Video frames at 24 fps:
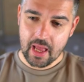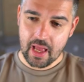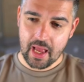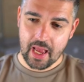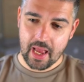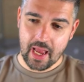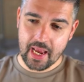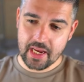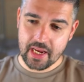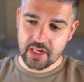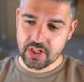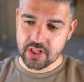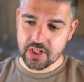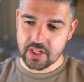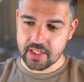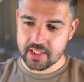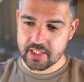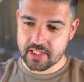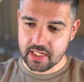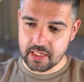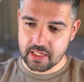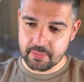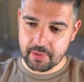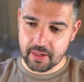
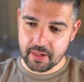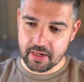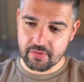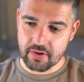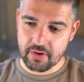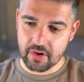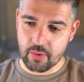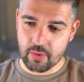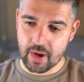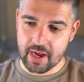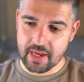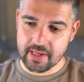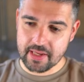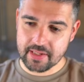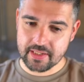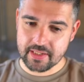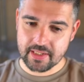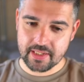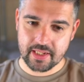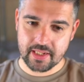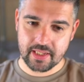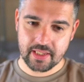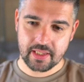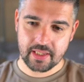HTTP
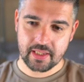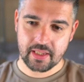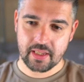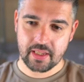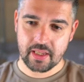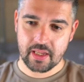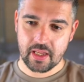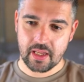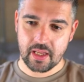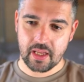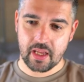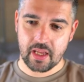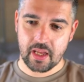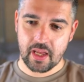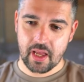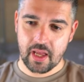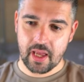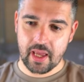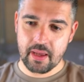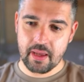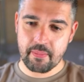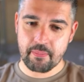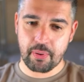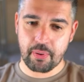request,
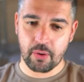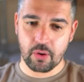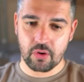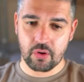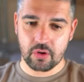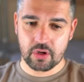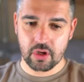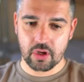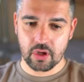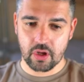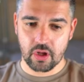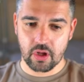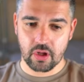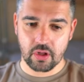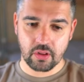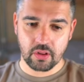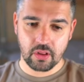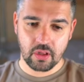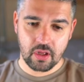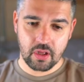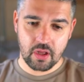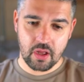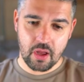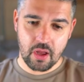import
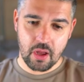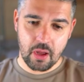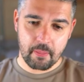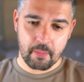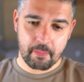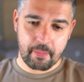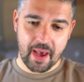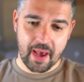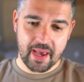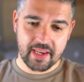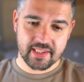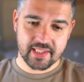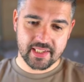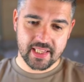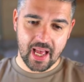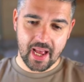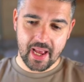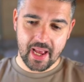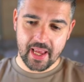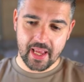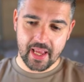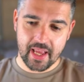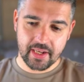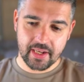curl, paste that
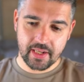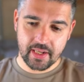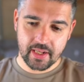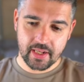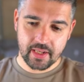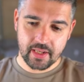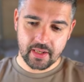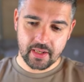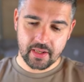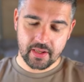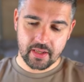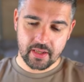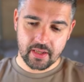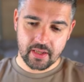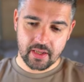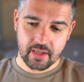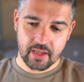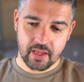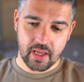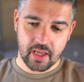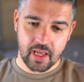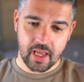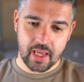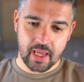in,
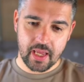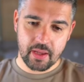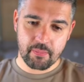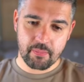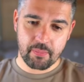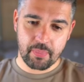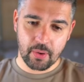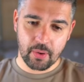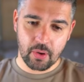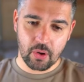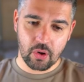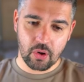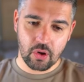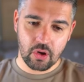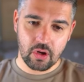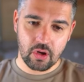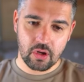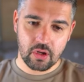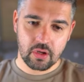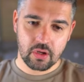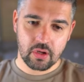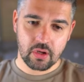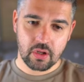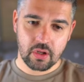import.
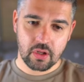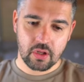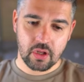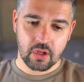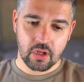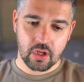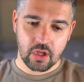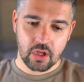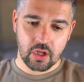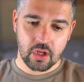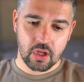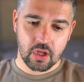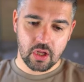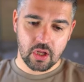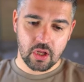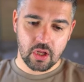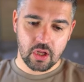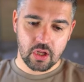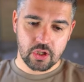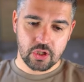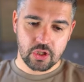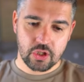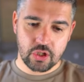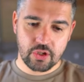
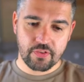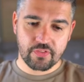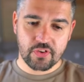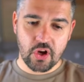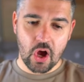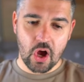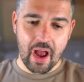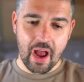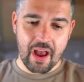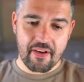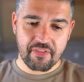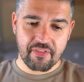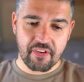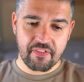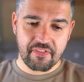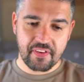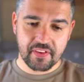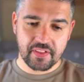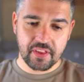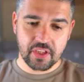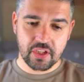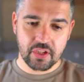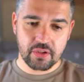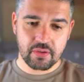You've got everything
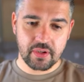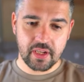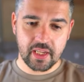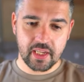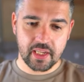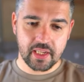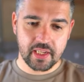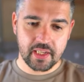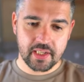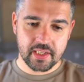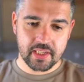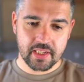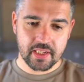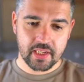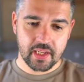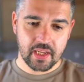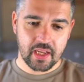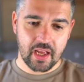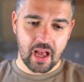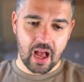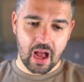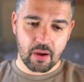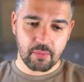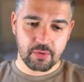that you need.
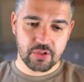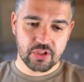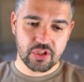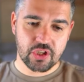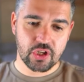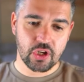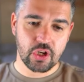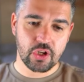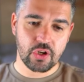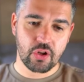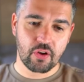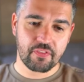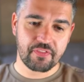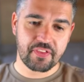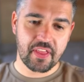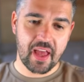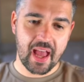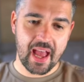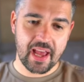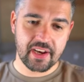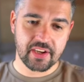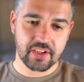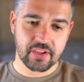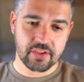I would turn off the
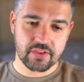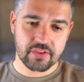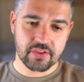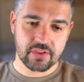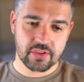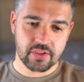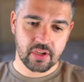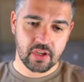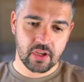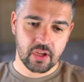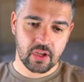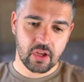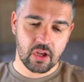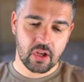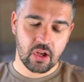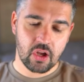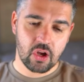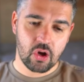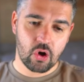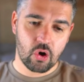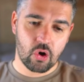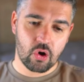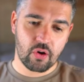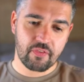headers,
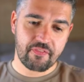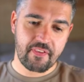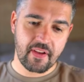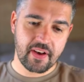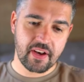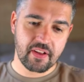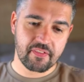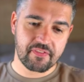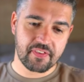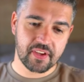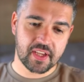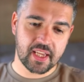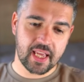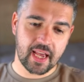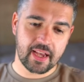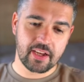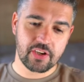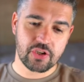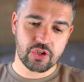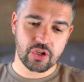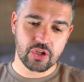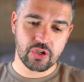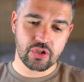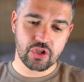
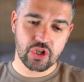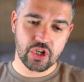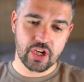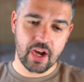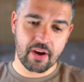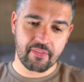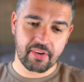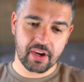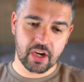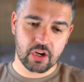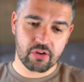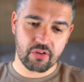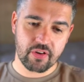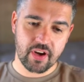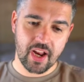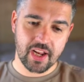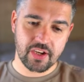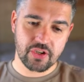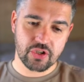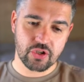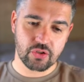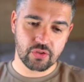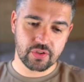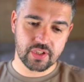authentication, generic
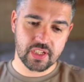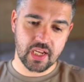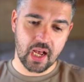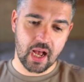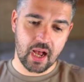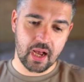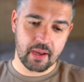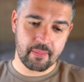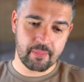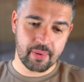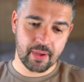credential type,